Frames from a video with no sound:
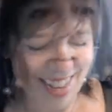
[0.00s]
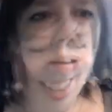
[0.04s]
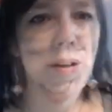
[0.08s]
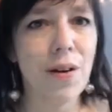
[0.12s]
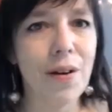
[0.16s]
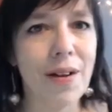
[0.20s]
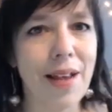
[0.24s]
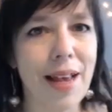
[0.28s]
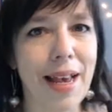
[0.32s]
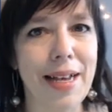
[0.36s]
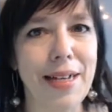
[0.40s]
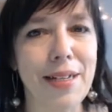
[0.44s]

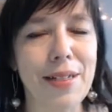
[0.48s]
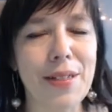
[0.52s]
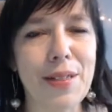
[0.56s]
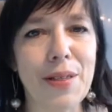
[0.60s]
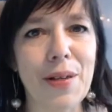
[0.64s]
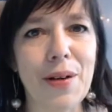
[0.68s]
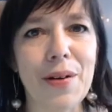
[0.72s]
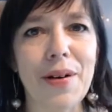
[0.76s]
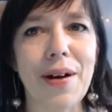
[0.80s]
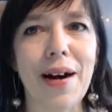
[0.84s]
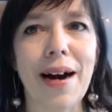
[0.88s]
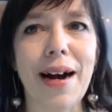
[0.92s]
okay,
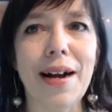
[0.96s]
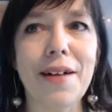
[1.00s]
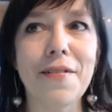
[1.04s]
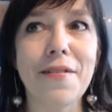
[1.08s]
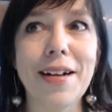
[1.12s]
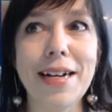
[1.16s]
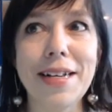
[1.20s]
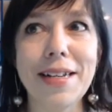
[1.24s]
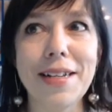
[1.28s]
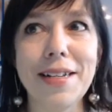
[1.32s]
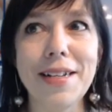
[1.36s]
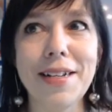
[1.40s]
so I
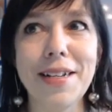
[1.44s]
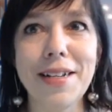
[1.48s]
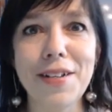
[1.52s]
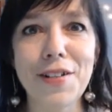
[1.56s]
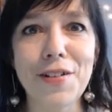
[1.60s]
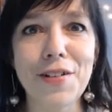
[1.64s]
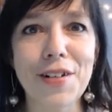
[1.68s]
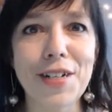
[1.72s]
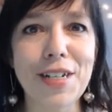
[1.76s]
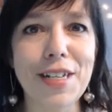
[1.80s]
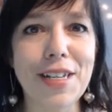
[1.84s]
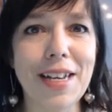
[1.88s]
read
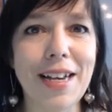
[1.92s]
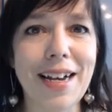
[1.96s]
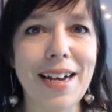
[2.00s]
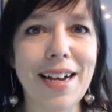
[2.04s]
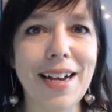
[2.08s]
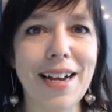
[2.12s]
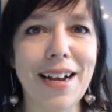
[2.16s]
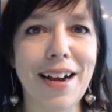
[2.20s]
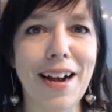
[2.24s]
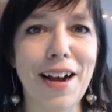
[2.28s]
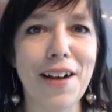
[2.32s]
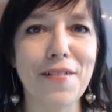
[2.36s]

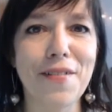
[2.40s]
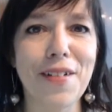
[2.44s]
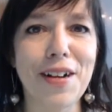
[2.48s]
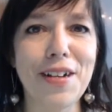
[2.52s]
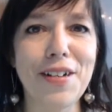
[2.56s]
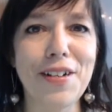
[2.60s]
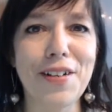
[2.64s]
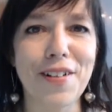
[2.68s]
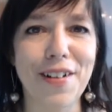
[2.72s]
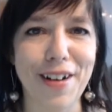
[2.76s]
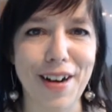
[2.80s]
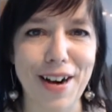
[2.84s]
Trisha, I
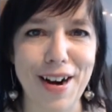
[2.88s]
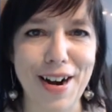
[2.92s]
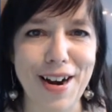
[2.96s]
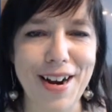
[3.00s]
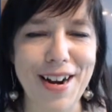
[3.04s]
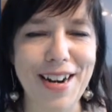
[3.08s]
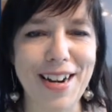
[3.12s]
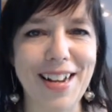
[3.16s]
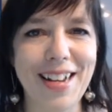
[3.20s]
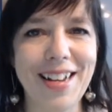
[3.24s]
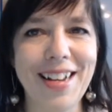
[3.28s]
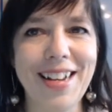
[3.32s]
read your
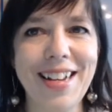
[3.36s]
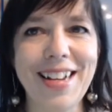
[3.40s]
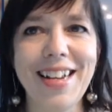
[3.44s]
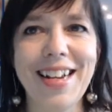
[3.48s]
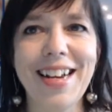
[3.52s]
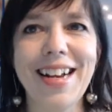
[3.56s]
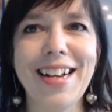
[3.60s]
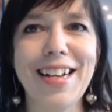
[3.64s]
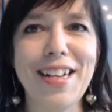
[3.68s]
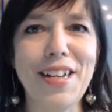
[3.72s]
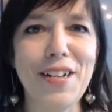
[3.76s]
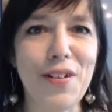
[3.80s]
card
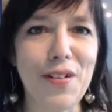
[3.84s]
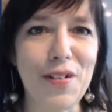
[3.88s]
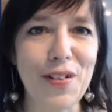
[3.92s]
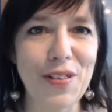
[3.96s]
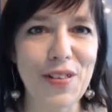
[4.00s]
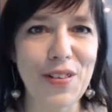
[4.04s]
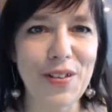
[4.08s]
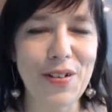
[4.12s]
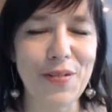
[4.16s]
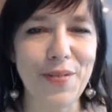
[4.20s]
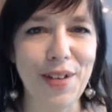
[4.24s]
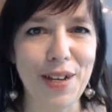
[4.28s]
and it
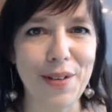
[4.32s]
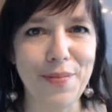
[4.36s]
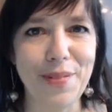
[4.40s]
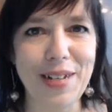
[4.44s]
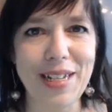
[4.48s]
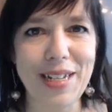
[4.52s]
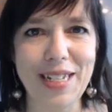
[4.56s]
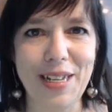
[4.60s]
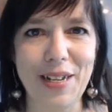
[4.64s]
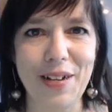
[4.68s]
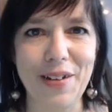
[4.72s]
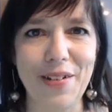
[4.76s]
also made
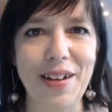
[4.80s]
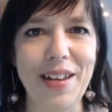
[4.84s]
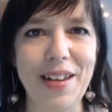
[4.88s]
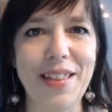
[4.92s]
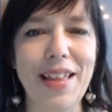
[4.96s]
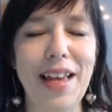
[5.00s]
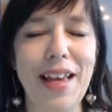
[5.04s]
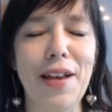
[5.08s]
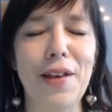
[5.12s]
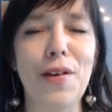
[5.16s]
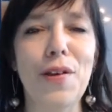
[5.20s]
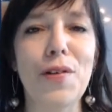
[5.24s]
me teary.
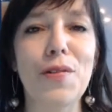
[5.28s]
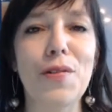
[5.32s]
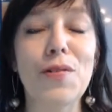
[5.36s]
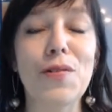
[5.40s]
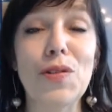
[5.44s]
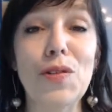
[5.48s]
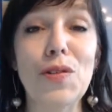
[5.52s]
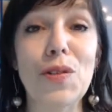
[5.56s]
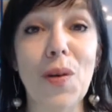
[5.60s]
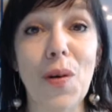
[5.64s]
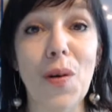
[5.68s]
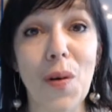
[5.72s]
Thank you
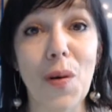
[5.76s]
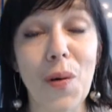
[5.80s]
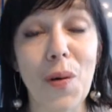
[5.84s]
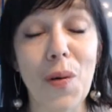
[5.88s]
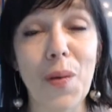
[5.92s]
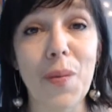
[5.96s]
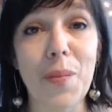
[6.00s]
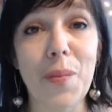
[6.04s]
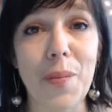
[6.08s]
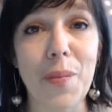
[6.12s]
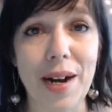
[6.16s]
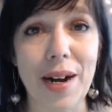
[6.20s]

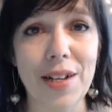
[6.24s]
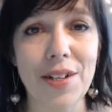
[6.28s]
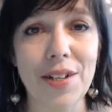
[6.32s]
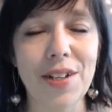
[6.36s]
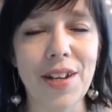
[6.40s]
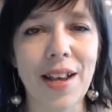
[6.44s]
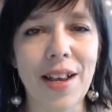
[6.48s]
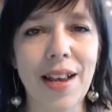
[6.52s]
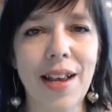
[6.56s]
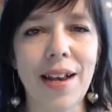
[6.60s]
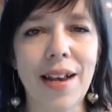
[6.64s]
so much.